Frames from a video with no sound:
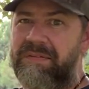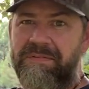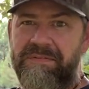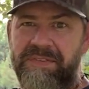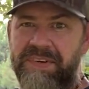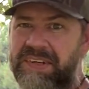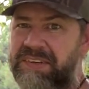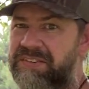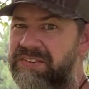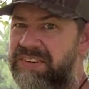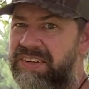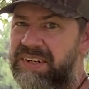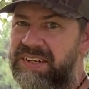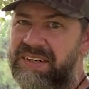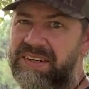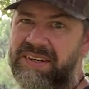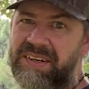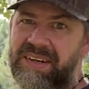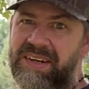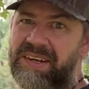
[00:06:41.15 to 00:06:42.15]

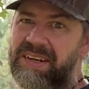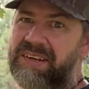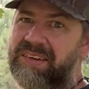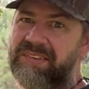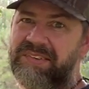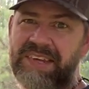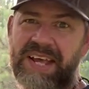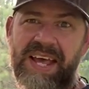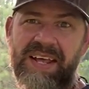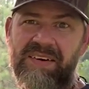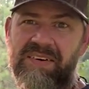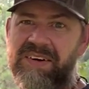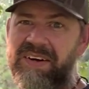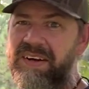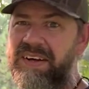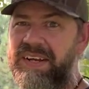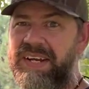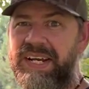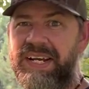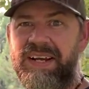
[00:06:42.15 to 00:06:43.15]
fishing, saddle
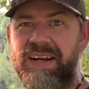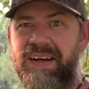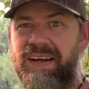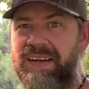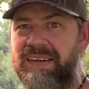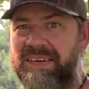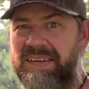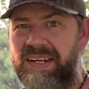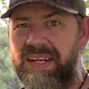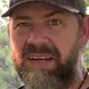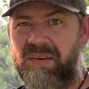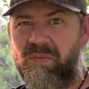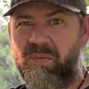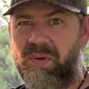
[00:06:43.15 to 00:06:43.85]
hunting content,